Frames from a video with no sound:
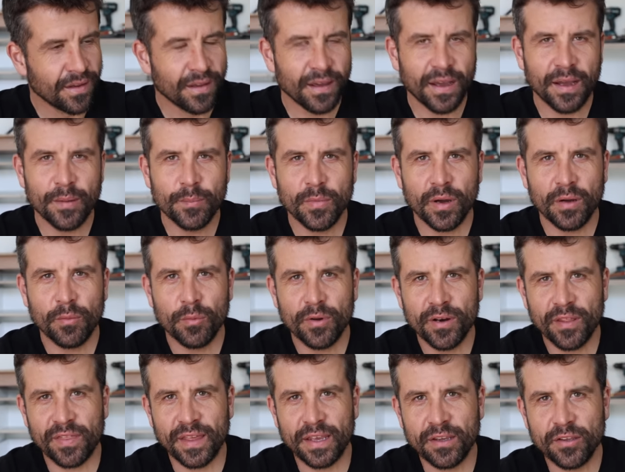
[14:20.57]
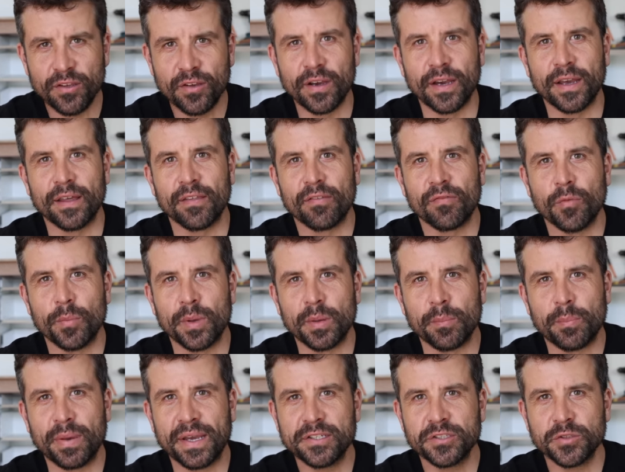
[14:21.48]
Um, I want to thank you guys for
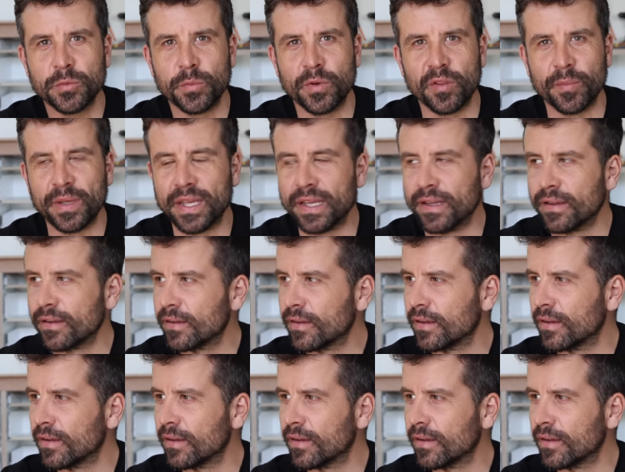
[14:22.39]
being patient with me.